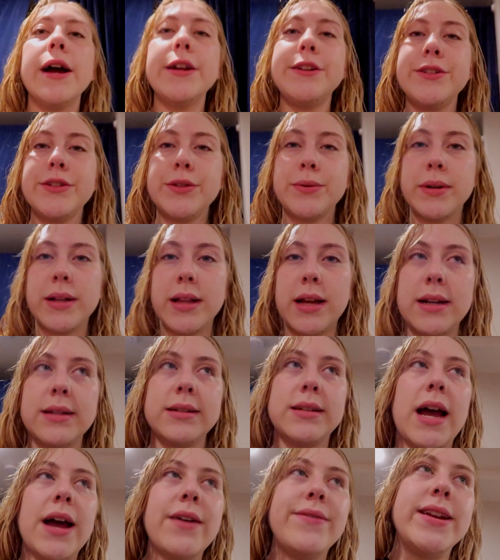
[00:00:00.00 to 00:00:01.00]
I just
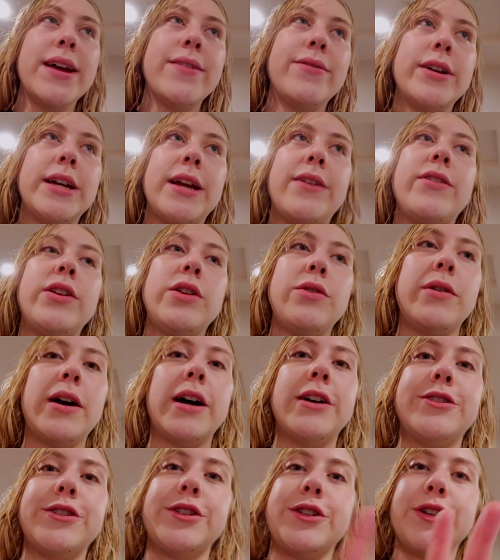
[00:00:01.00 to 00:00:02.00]
realized I've never given you
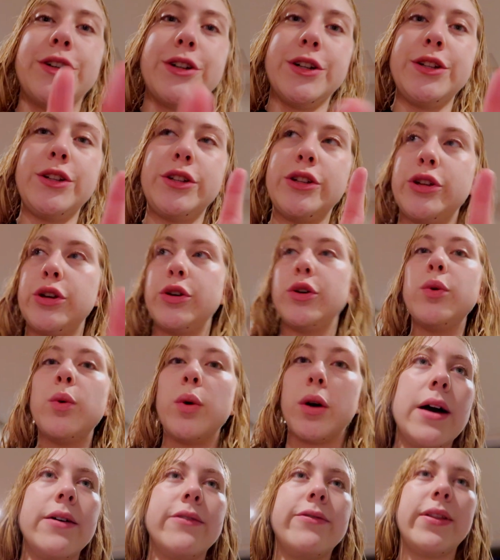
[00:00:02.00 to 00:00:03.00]
guys a good
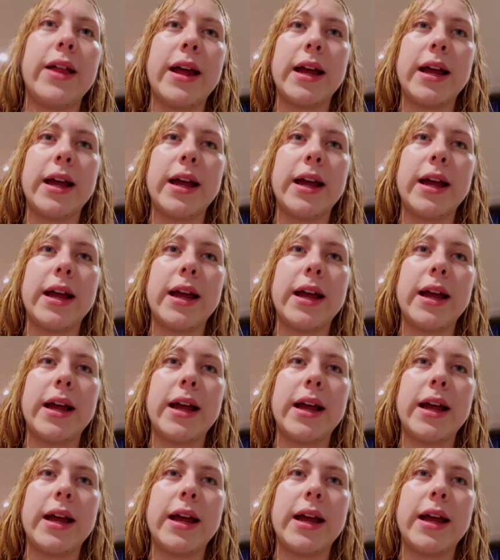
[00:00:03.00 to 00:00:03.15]
tour of